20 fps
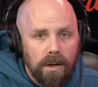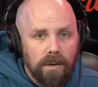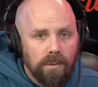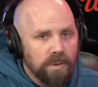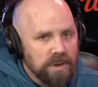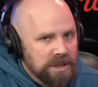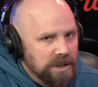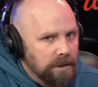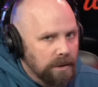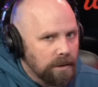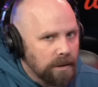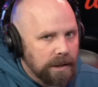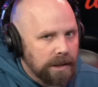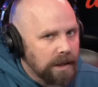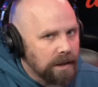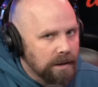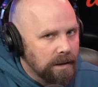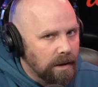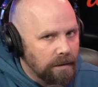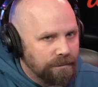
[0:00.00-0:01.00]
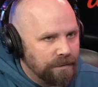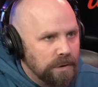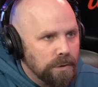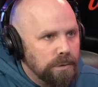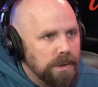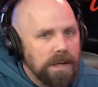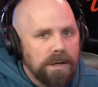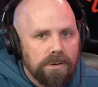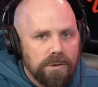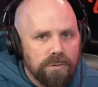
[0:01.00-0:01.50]
we're still only a, a few
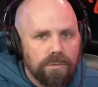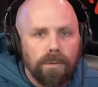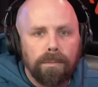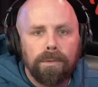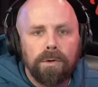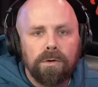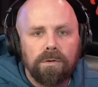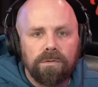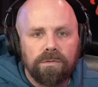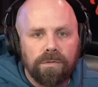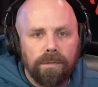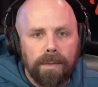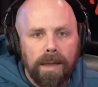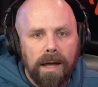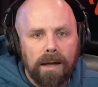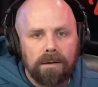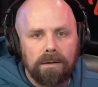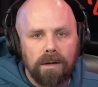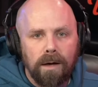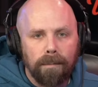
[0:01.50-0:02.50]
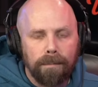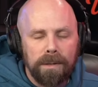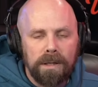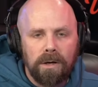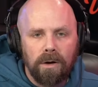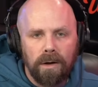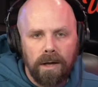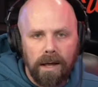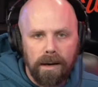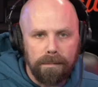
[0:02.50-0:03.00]
years removed from that company
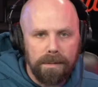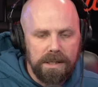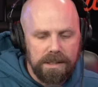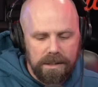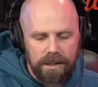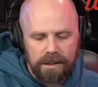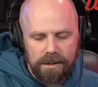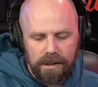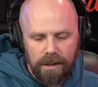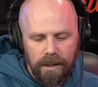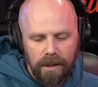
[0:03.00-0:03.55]
going out of business.